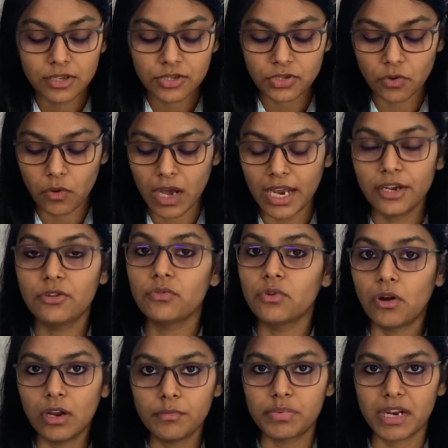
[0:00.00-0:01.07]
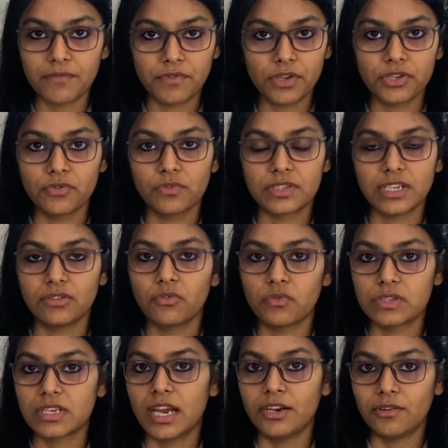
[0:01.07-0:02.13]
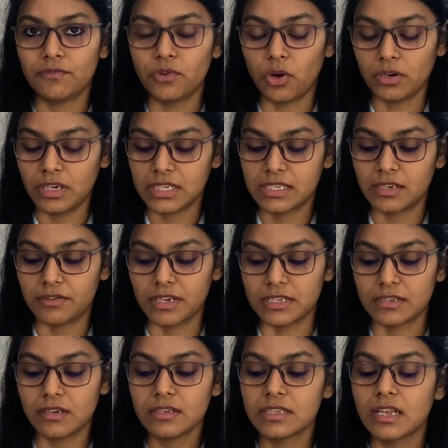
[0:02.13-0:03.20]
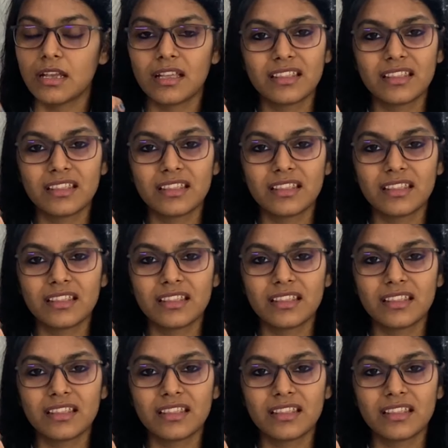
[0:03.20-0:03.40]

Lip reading: so I do not prefer using those kind of non-dust erasers.